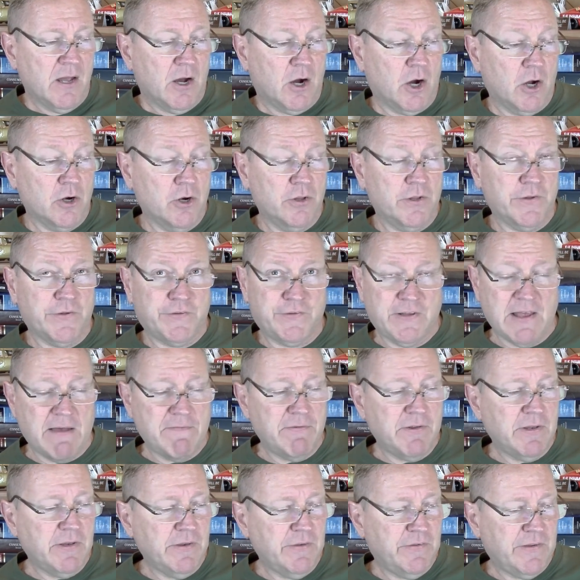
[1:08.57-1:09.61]
under the
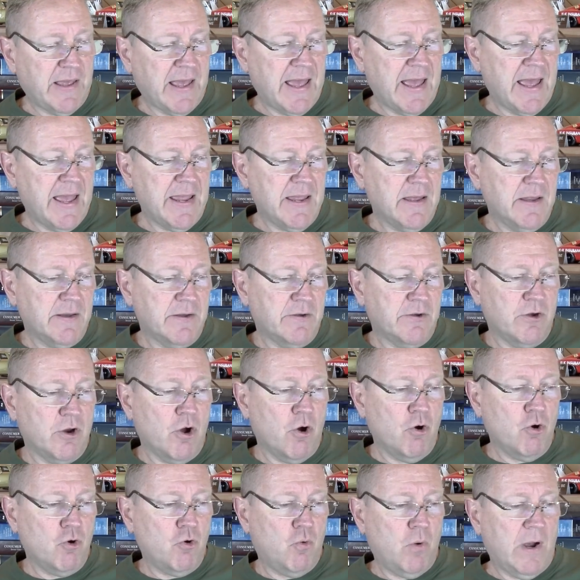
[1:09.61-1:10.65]
7-day
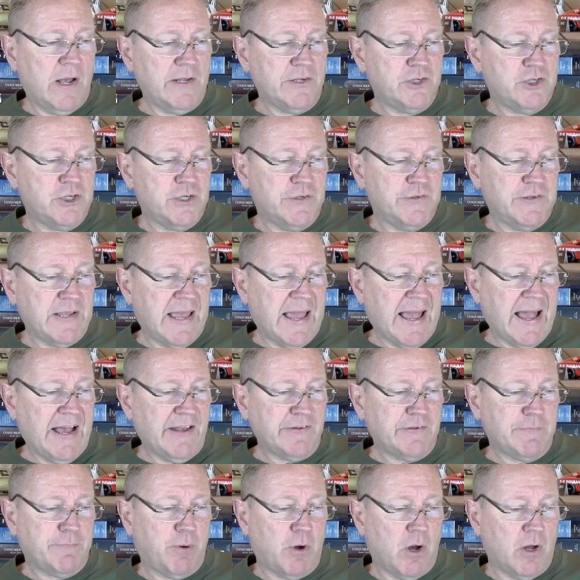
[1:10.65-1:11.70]
no questions
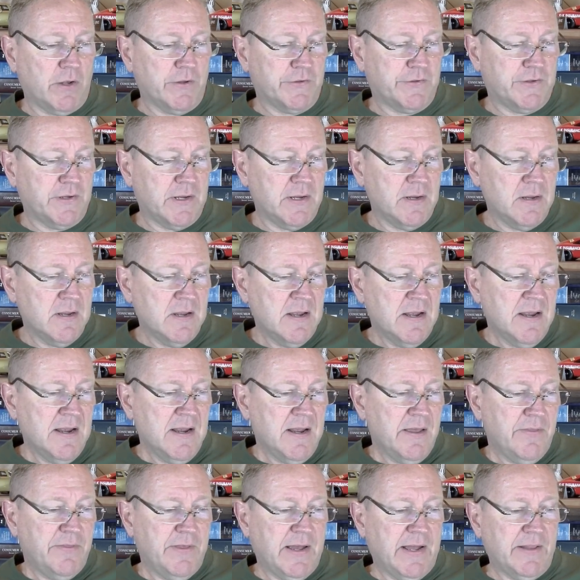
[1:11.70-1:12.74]
asked policy
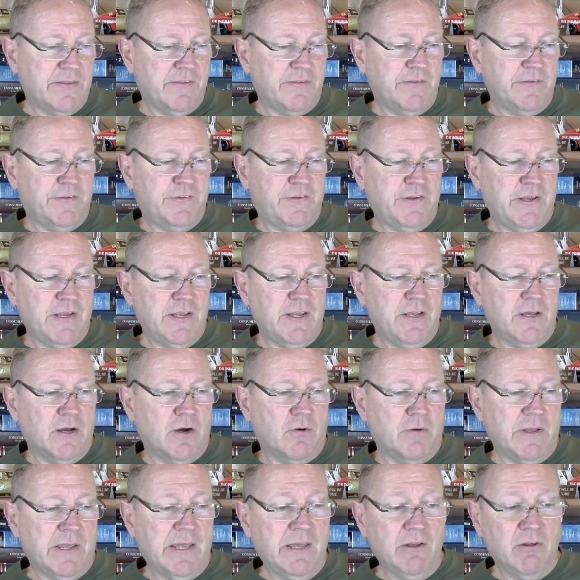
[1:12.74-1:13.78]
that
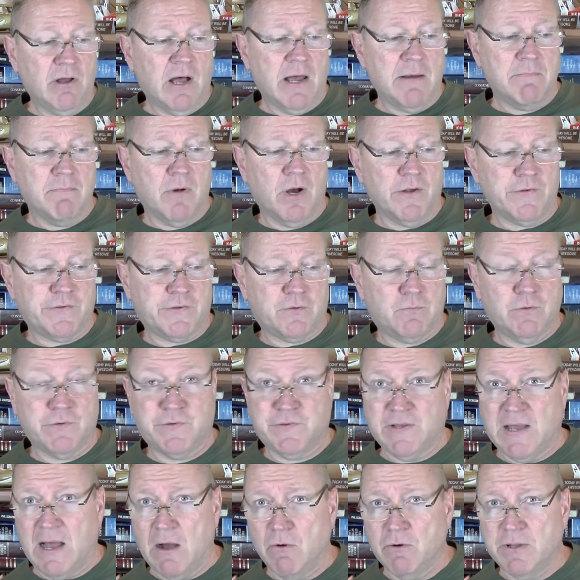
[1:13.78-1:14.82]
CEO Elon Musk was
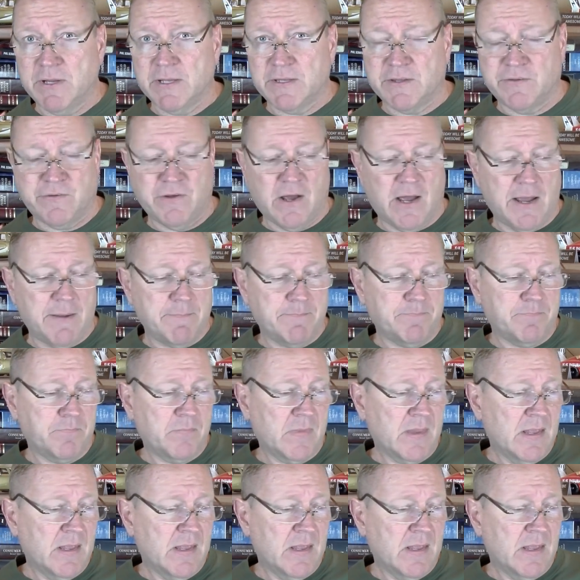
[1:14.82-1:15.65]
touting at the time.